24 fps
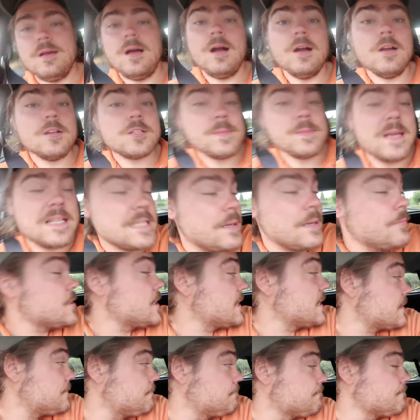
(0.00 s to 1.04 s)
I've got to make
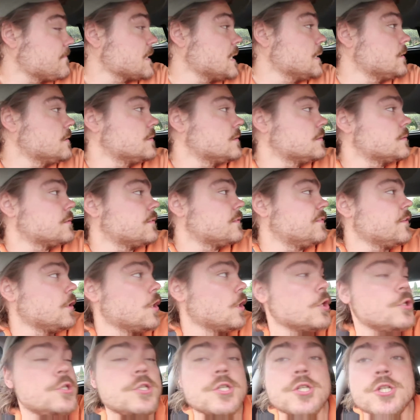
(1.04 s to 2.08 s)
sandwiches. For
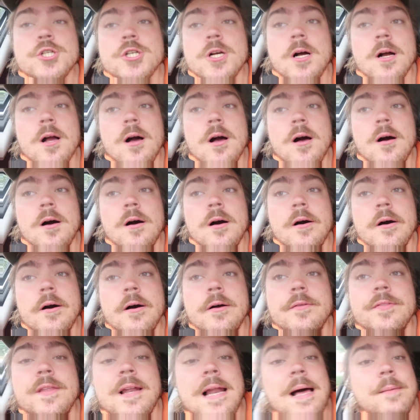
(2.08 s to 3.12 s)
lunch, I
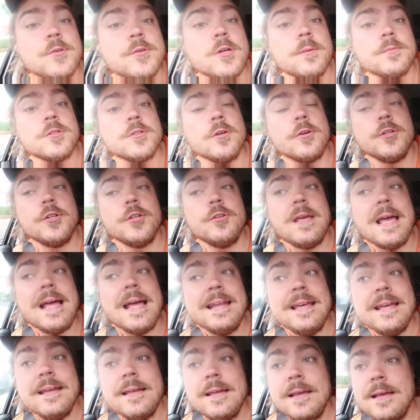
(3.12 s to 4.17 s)
got the laptop because I'm going to do the
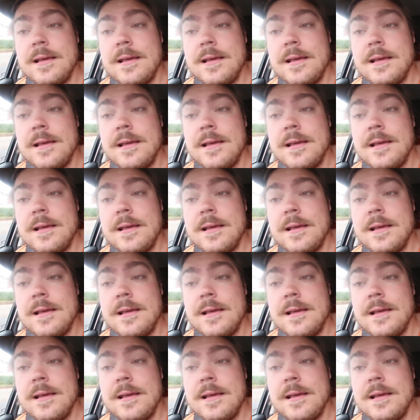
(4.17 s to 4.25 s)
edit,